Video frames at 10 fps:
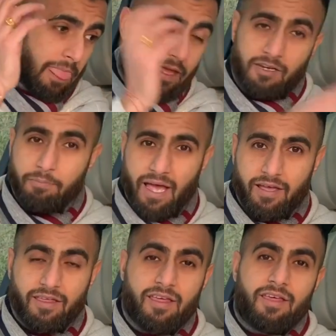in the
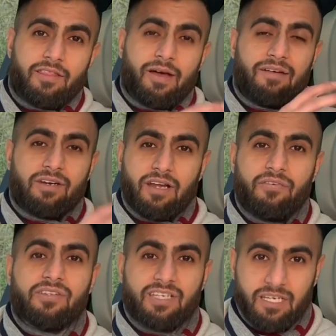back, they'll have enough
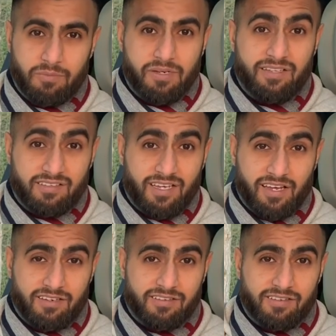to keep them
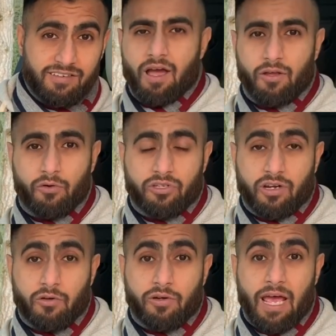entertained. I can also
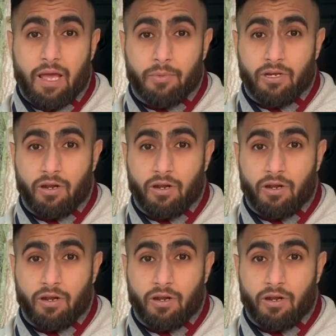click on ambient